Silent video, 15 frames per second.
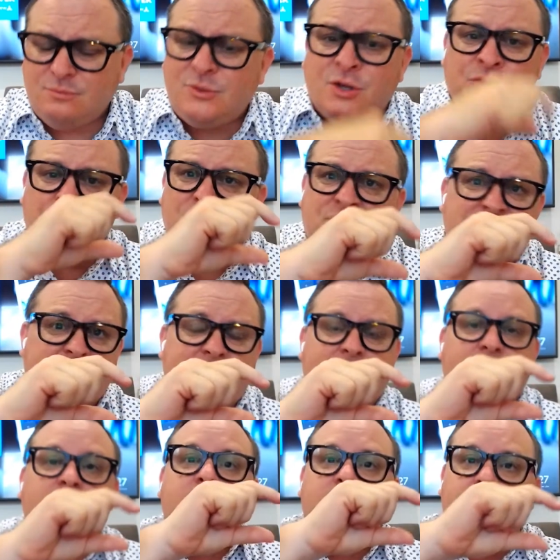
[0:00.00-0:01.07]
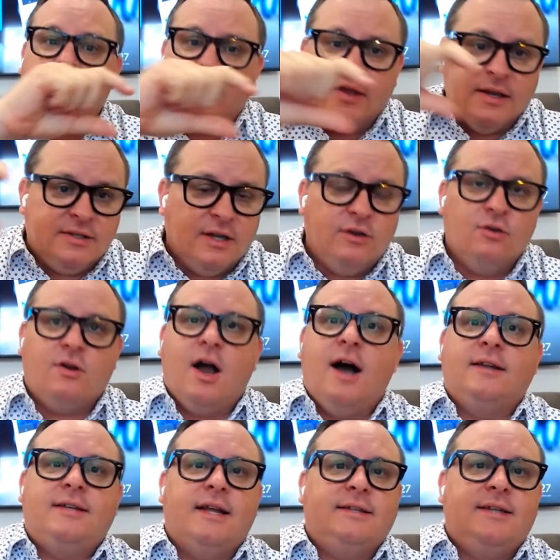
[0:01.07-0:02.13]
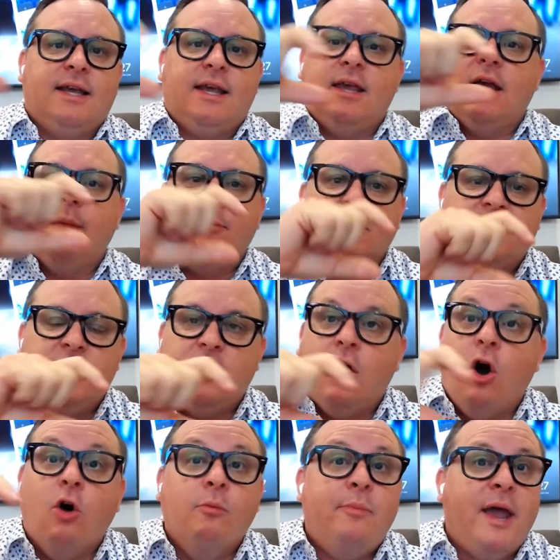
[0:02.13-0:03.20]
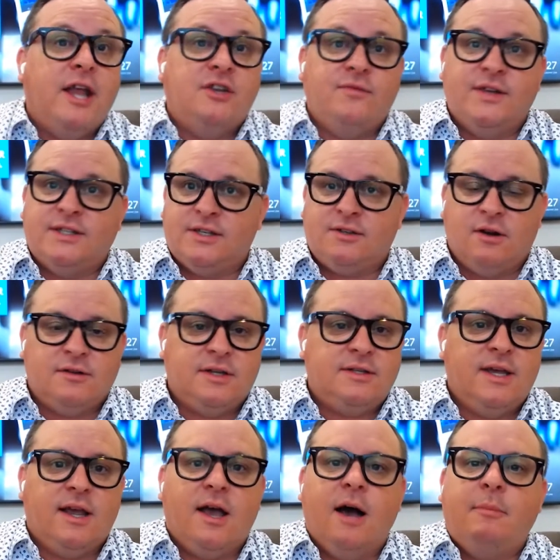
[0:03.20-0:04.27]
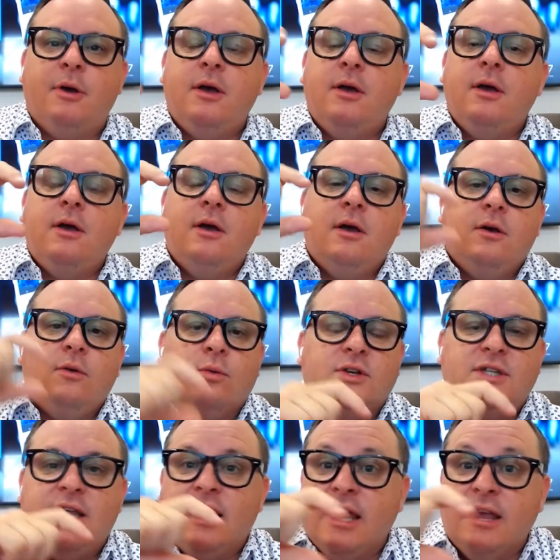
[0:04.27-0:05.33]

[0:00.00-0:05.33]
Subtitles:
you're seeing things to do content ticking up. You're seeing homepage visits start to tick up. We're seeing